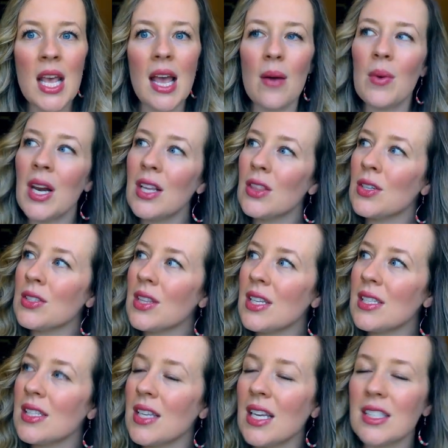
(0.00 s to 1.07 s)
And when I learned
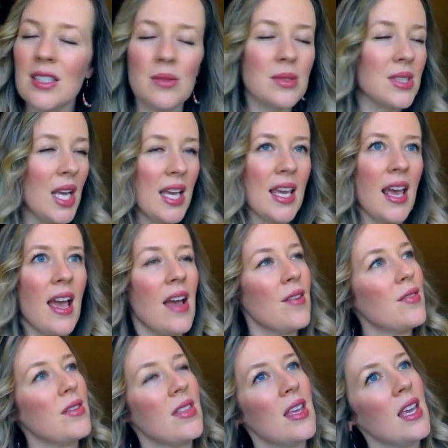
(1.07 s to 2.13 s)
these things, it was like
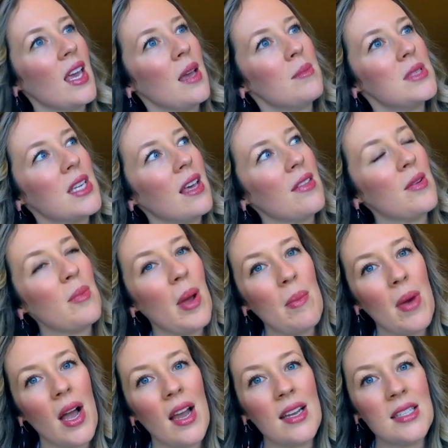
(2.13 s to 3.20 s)
everything came together in my
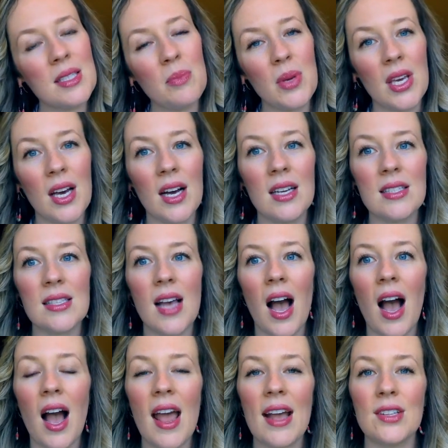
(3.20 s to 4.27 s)
mind because
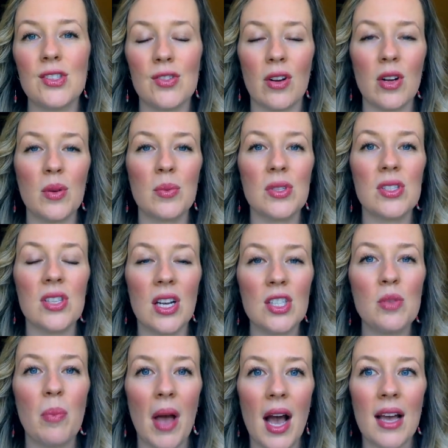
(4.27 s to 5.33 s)
I had struggled with
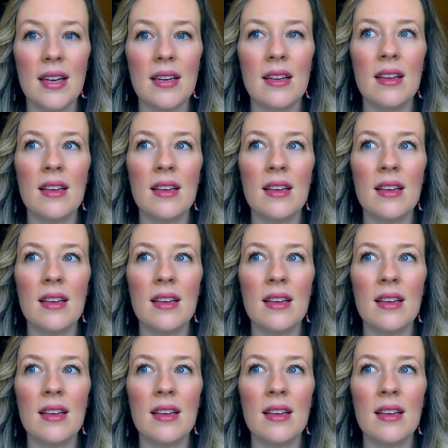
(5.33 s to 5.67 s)
such bad